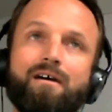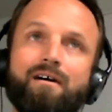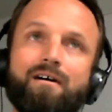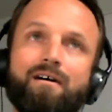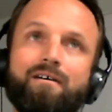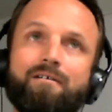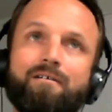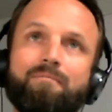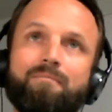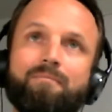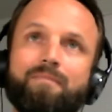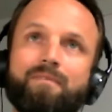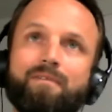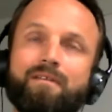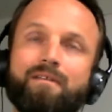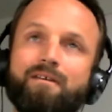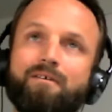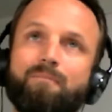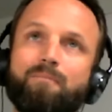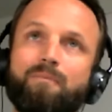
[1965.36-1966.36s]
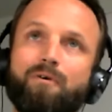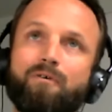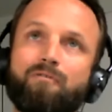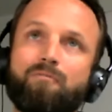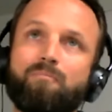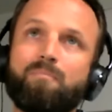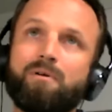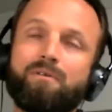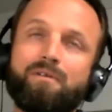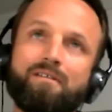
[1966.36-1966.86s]
um, you know,
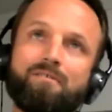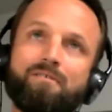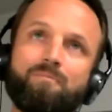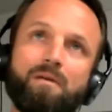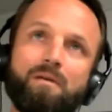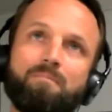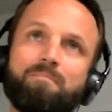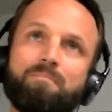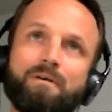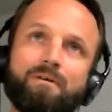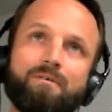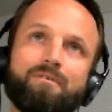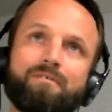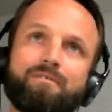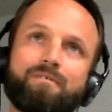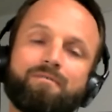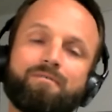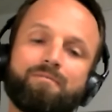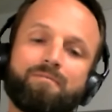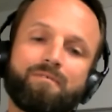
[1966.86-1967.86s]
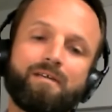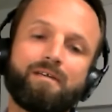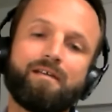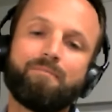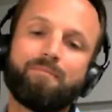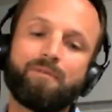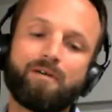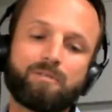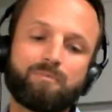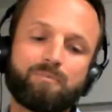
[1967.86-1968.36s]
both buildings being built in
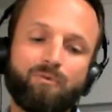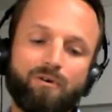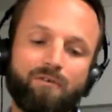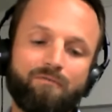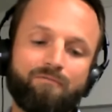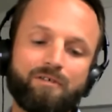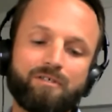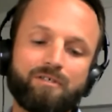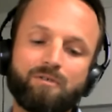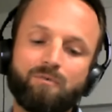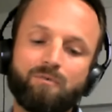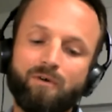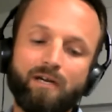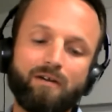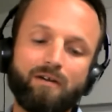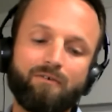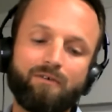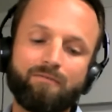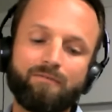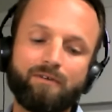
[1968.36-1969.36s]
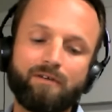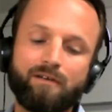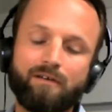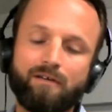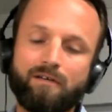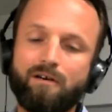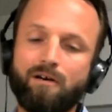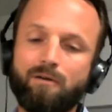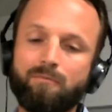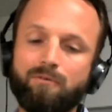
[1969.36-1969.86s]
a much more efficient way or even
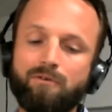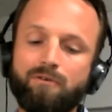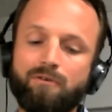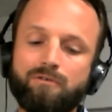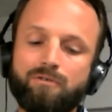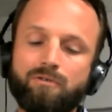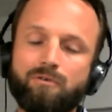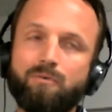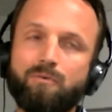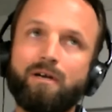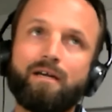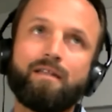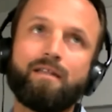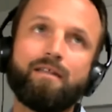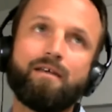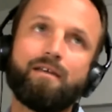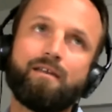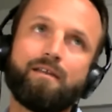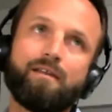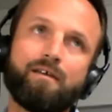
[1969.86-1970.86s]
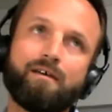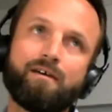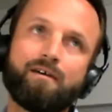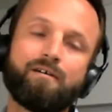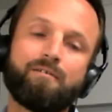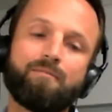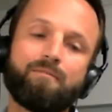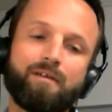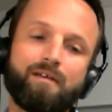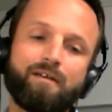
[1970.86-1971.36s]
a carbon neutral way, and then
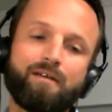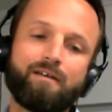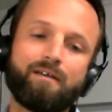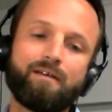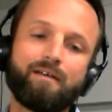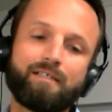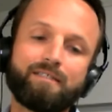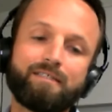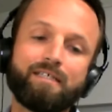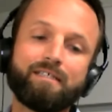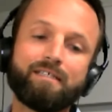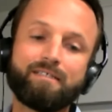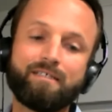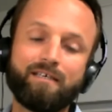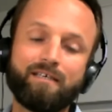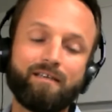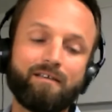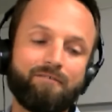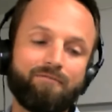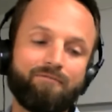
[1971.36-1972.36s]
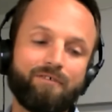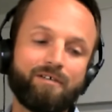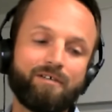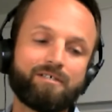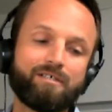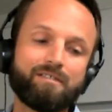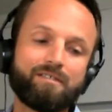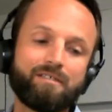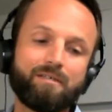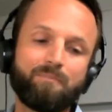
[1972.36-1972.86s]
um, existing
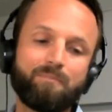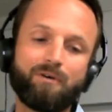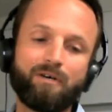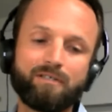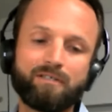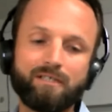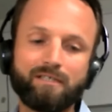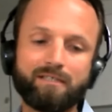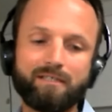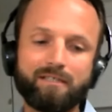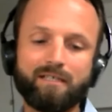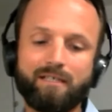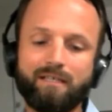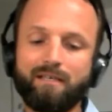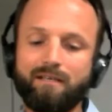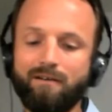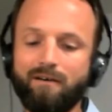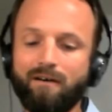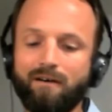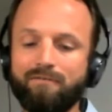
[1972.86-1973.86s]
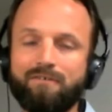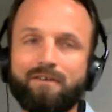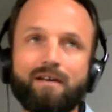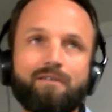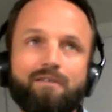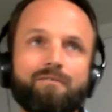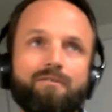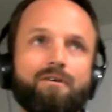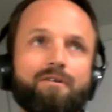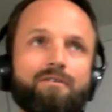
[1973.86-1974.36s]
efficiency projects that can
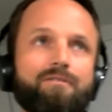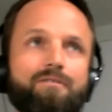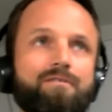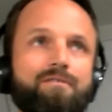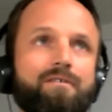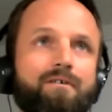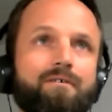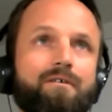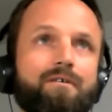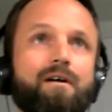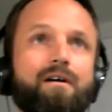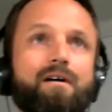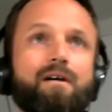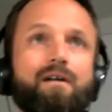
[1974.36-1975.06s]
offset growth. So